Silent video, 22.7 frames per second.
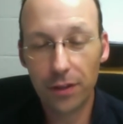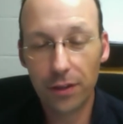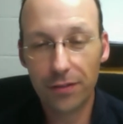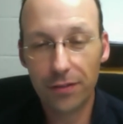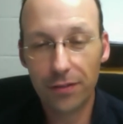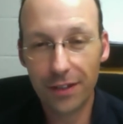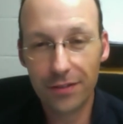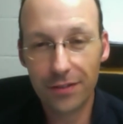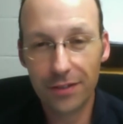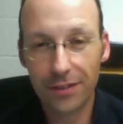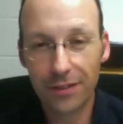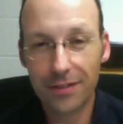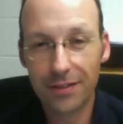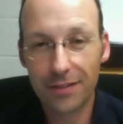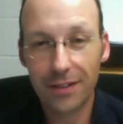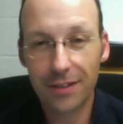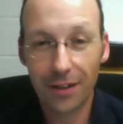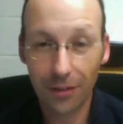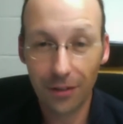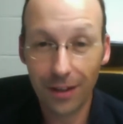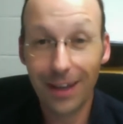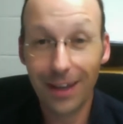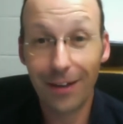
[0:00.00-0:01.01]
sessions and
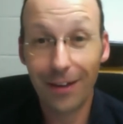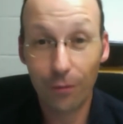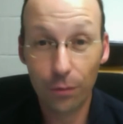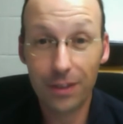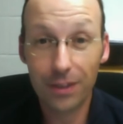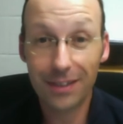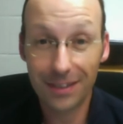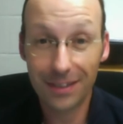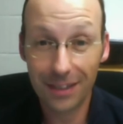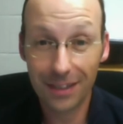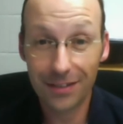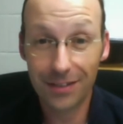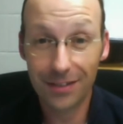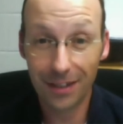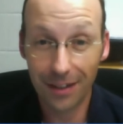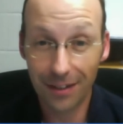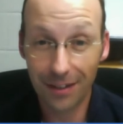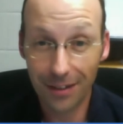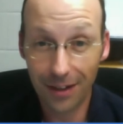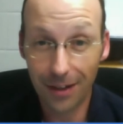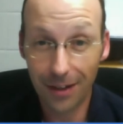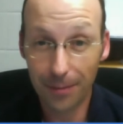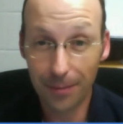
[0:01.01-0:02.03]
only have one session at a
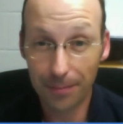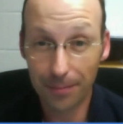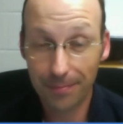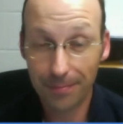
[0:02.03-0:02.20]
time.